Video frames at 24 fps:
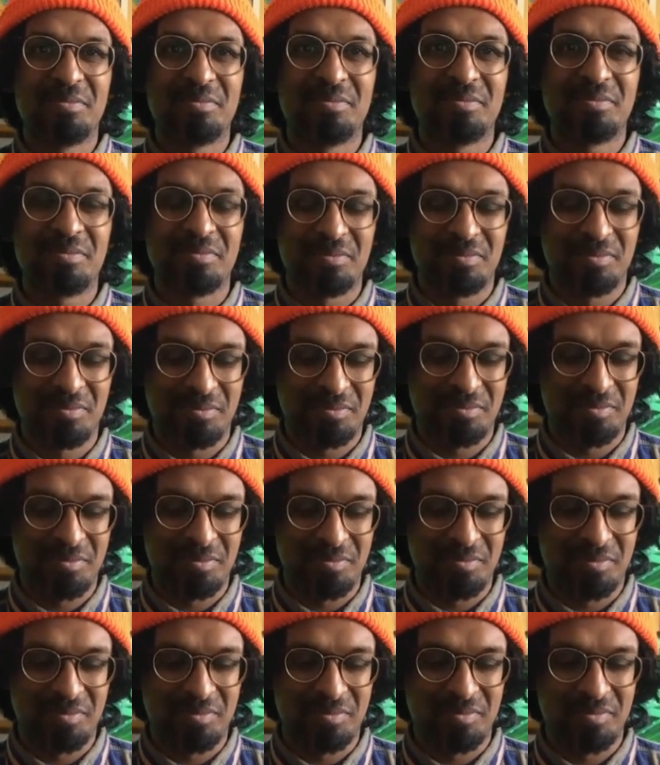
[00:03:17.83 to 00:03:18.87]

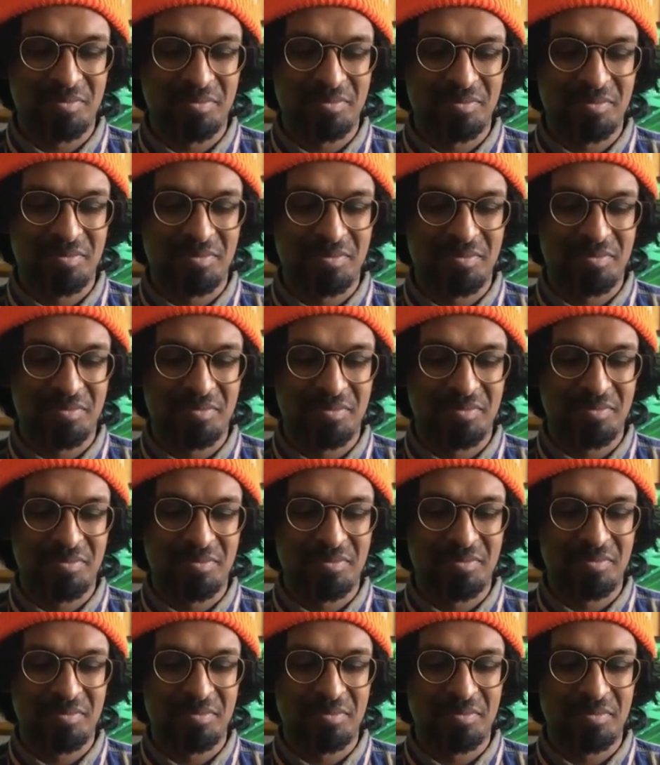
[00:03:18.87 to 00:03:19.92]

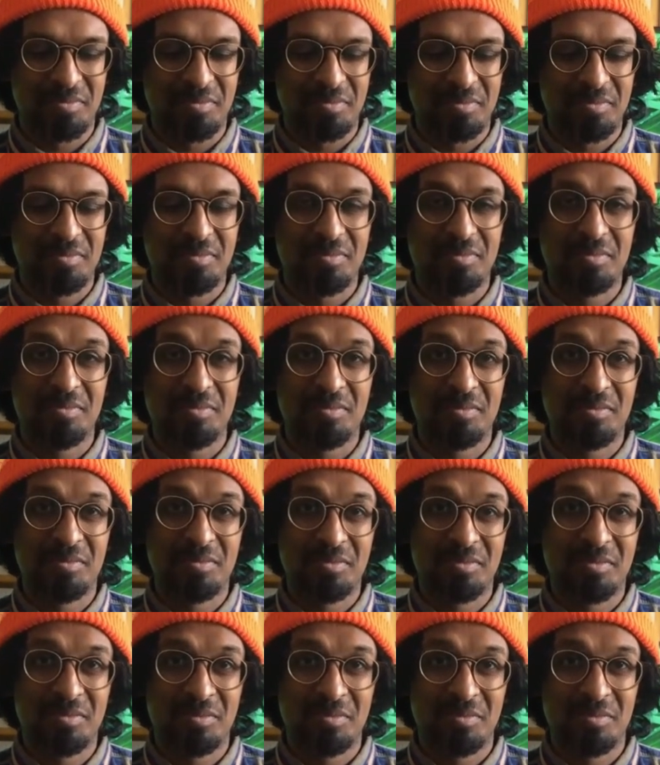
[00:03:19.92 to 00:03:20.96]

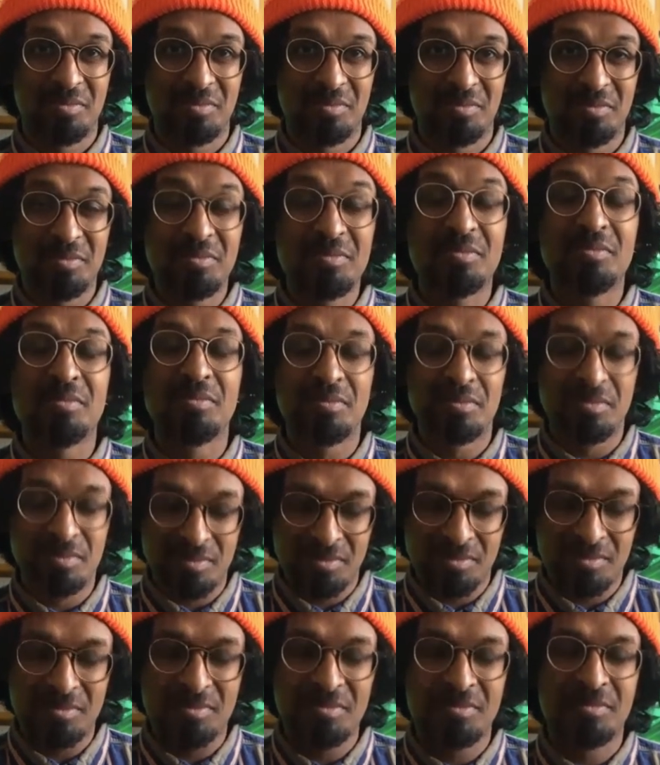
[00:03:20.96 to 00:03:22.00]

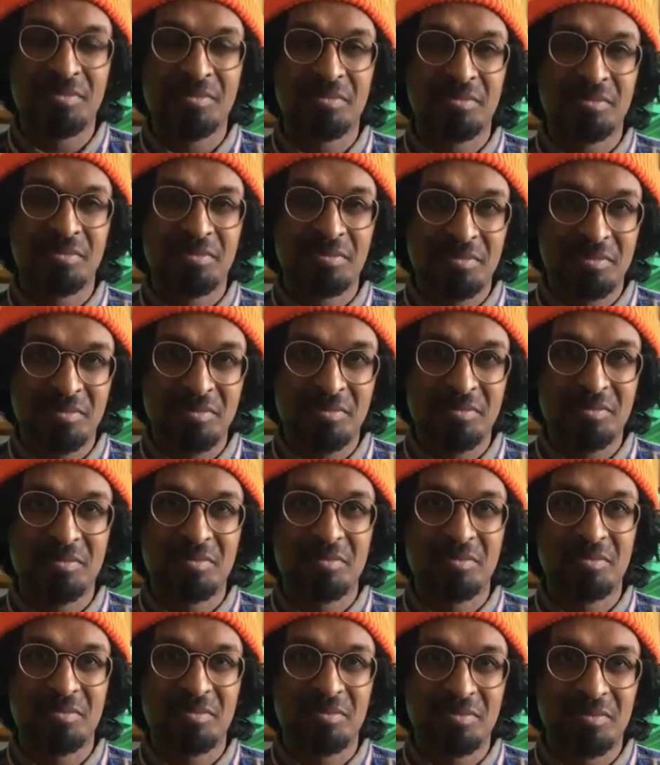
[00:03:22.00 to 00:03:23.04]

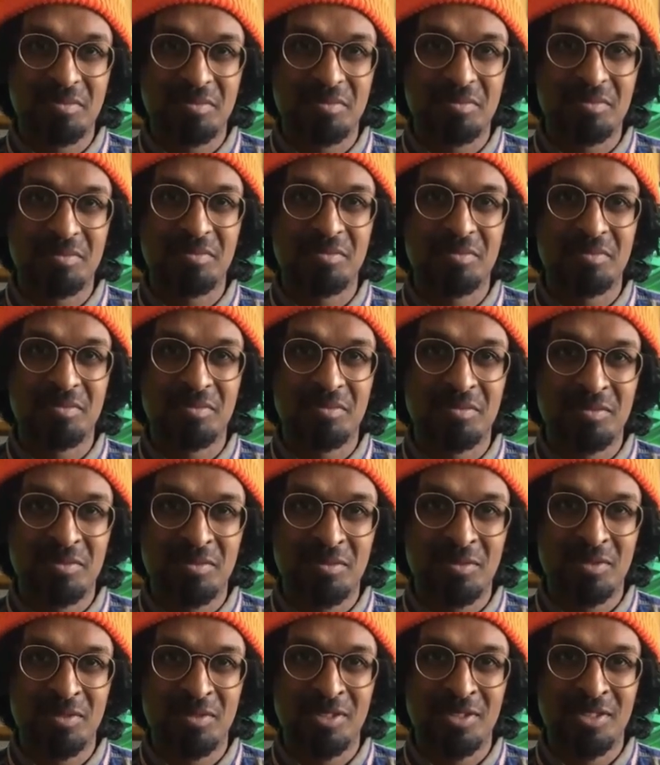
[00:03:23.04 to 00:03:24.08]

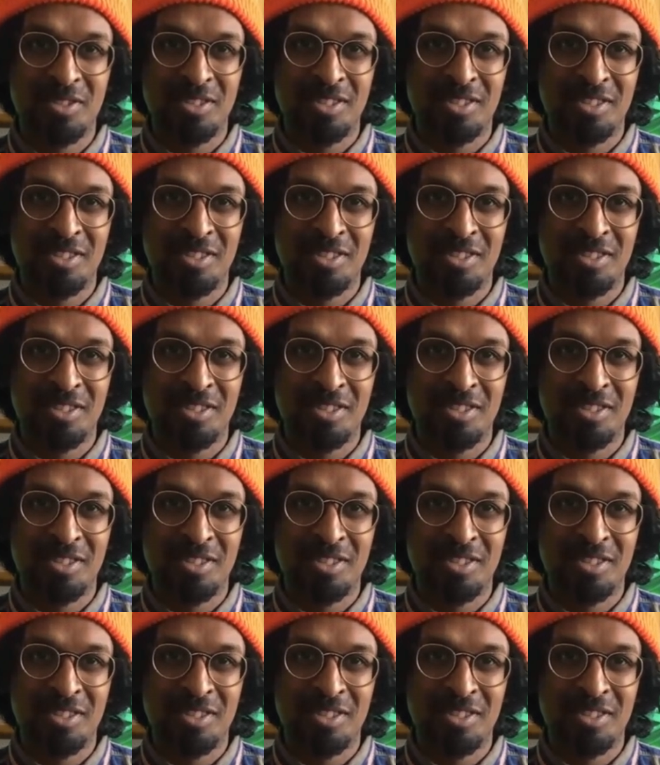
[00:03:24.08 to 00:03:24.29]
This person isn't speaking.